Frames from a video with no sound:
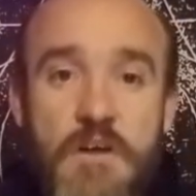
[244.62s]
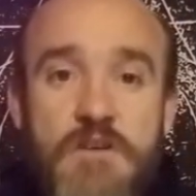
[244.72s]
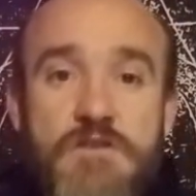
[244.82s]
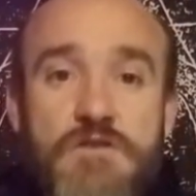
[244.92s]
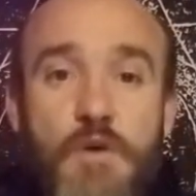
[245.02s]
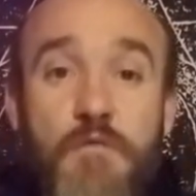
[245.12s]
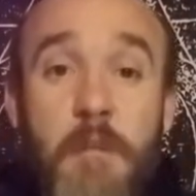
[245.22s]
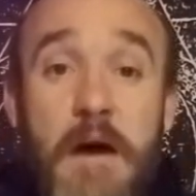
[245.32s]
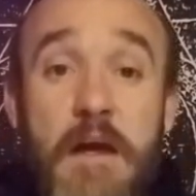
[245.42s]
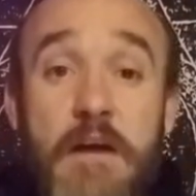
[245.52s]
So for
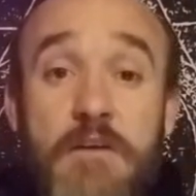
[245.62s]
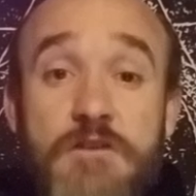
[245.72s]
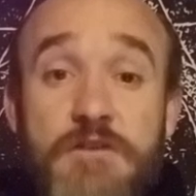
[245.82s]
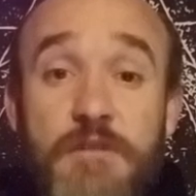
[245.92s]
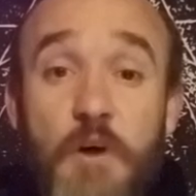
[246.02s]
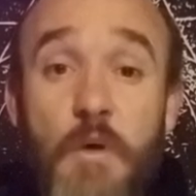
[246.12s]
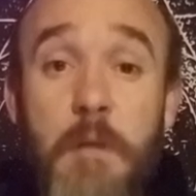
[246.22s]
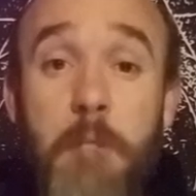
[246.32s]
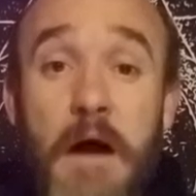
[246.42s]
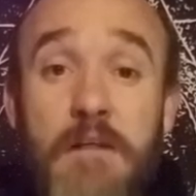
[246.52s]
my energy flow
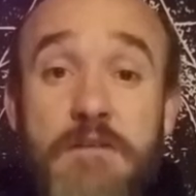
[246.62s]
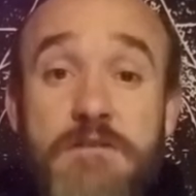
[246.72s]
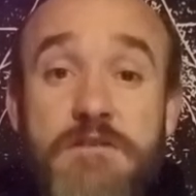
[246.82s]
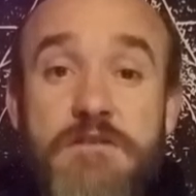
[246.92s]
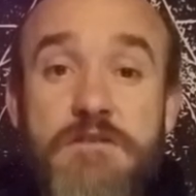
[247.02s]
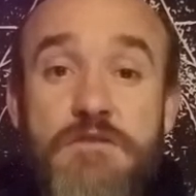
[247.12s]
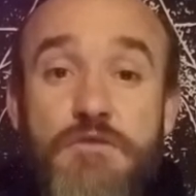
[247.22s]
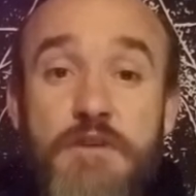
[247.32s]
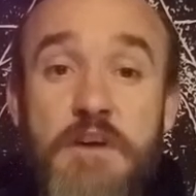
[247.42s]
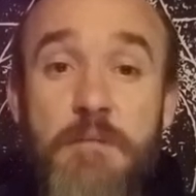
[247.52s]
and balance, to
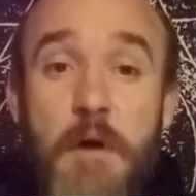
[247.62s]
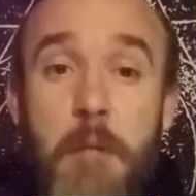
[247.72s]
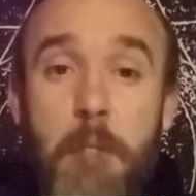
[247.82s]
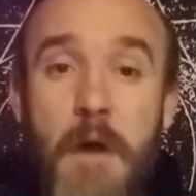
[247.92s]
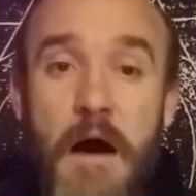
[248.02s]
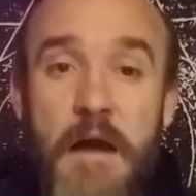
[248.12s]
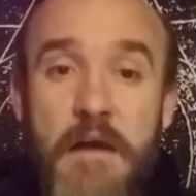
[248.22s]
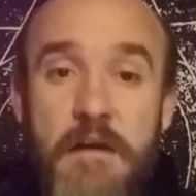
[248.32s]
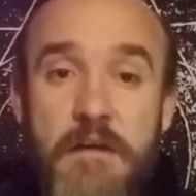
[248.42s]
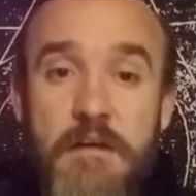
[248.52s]
keep
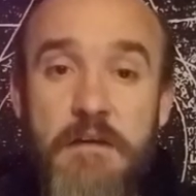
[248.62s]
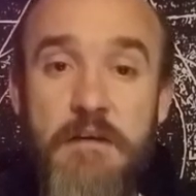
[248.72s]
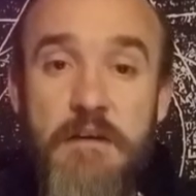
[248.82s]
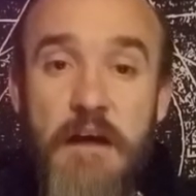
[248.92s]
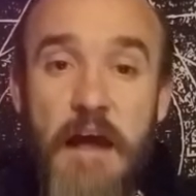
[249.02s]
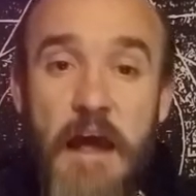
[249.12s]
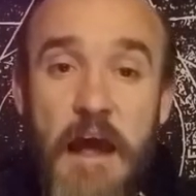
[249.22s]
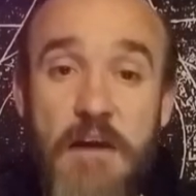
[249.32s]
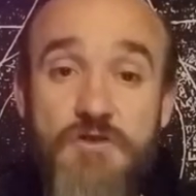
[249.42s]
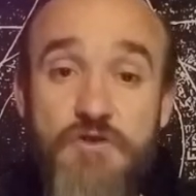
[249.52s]
my
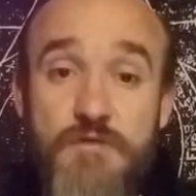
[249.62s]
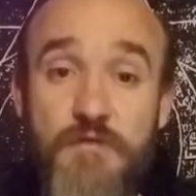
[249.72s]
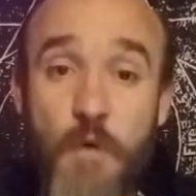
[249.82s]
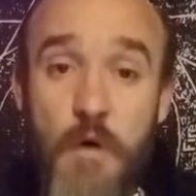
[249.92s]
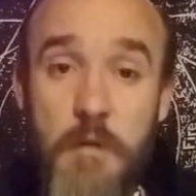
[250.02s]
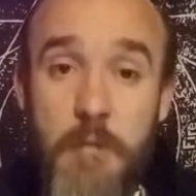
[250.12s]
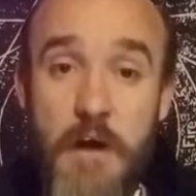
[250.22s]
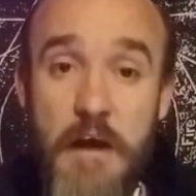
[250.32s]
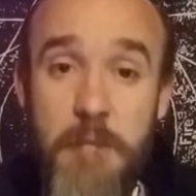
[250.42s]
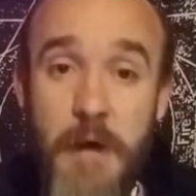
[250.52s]
astral form
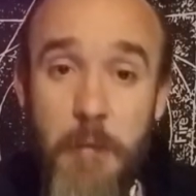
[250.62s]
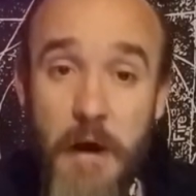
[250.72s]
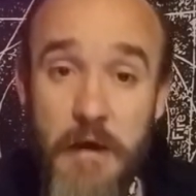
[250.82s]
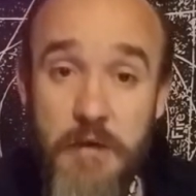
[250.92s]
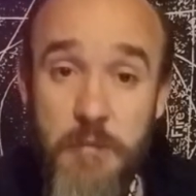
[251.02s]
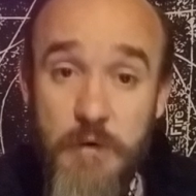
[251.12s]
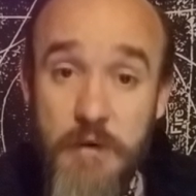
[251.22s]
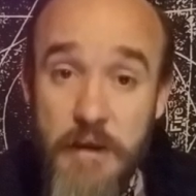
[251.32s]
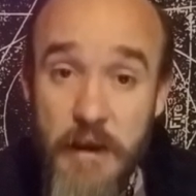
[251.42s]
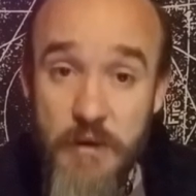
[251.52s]
and my body
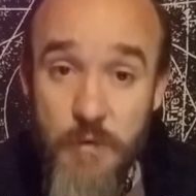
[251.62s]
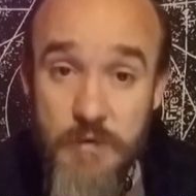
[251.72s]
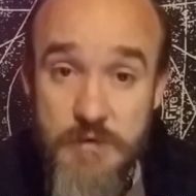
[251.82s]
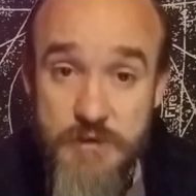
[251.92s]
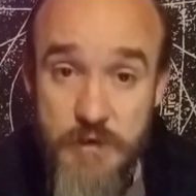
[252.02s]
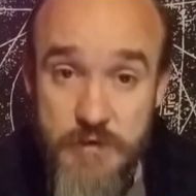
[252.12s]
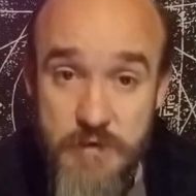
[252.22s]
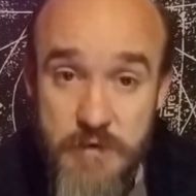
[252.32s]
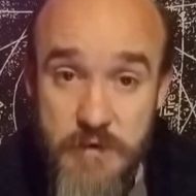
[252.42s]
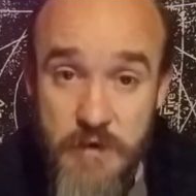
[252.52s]
communicating with each other,
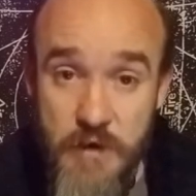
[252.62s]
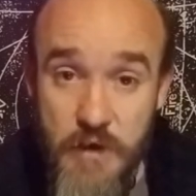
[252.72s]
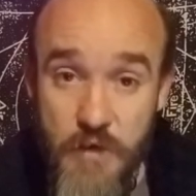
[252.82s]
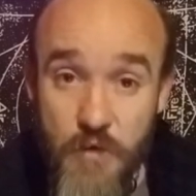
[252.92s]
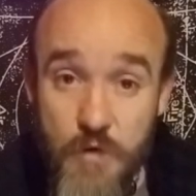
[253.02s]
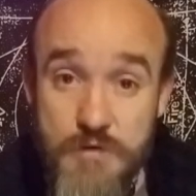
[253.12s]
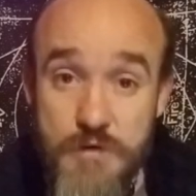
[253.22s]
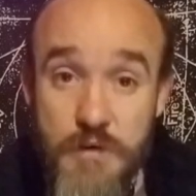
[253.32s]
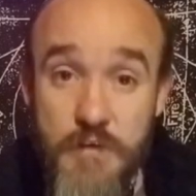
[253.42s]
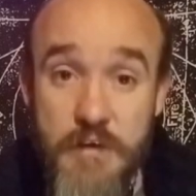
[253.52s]
those are
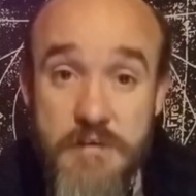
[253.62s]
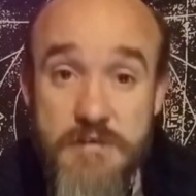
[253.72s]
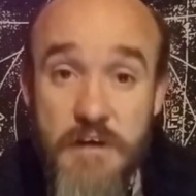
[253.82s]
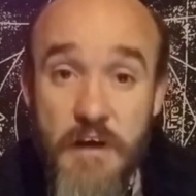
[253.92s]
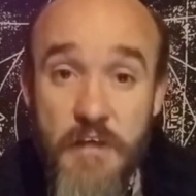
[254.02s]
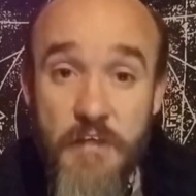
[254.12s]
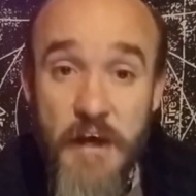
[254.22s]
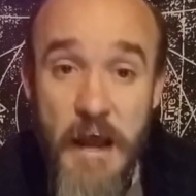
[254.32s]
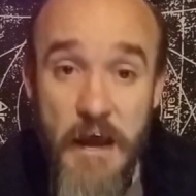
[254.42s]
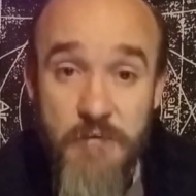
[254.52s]
the things that
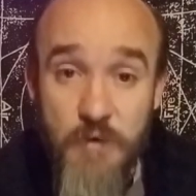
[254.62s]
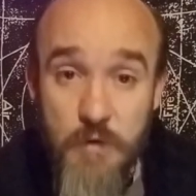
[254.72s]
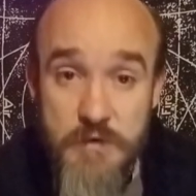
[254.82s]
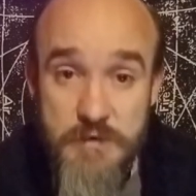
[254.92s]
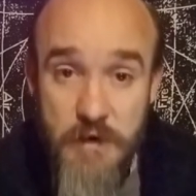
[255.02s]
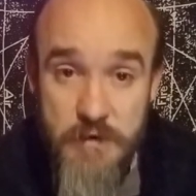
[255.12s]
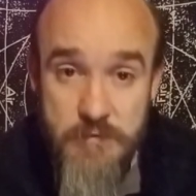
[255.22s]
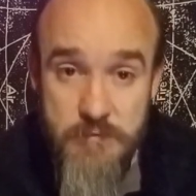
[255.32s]
I focus on.